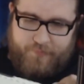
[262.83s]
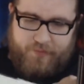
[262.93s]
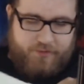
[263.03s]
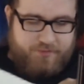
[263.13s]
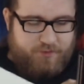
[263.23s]

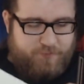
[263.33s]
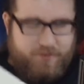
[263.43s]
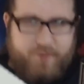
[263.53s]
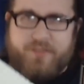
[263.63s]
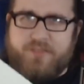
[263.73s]
So far,
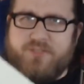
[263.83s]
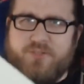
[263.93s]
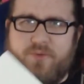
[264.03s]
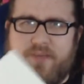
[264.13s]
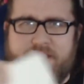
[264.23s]
I've been
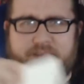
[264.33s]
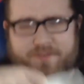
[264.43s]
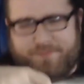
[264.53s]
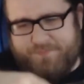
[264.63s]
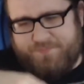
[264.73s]
enjoying
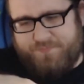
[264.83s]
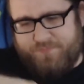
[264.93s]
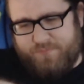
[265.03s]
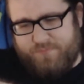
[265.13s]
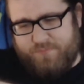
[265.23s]

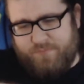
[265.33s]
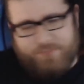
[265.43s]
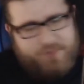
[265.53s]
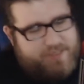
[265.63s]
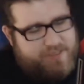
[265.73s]

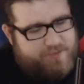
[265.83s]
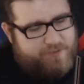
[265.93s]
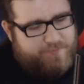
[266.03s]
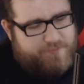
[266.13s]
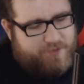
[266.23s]
Blade
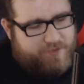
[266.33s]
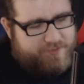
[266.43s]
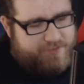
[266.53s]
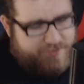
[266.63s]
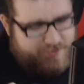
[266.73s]
of
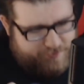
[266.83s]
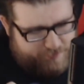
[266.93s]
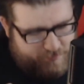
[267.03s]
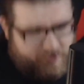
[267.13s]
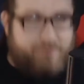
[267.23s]
Darkness
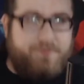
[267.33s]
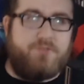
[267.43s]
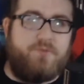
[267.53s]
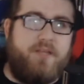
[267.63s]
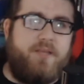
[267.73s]
off
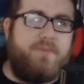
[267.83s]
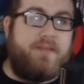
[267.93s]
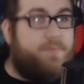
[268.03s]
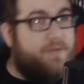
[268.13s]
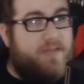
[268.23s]
stream, and
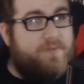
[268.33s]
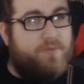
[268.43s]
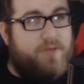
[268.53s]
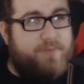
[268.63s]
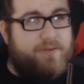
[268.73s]
I've been having
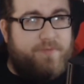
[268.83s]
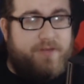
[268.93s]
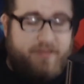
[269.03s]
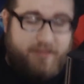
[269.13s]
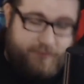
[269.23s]
quite a bit of fun
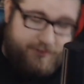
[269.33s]
with that one.